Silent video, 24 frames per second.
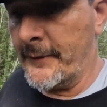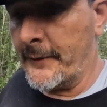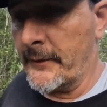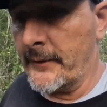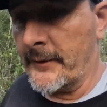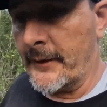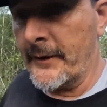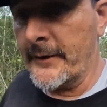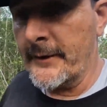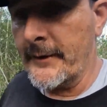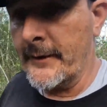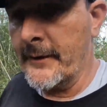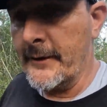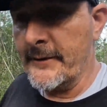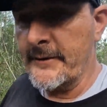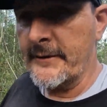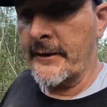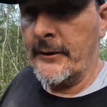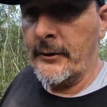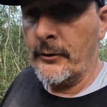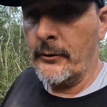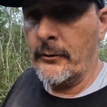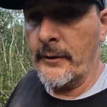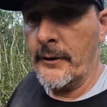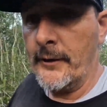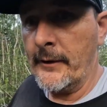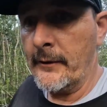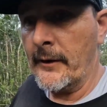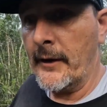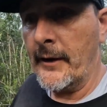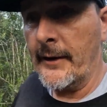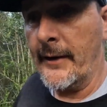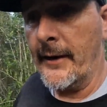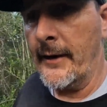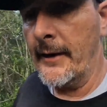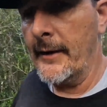They're not as annoying
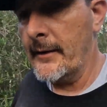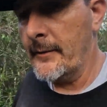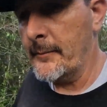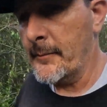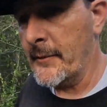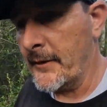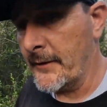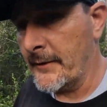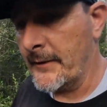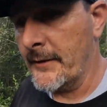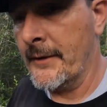right now, but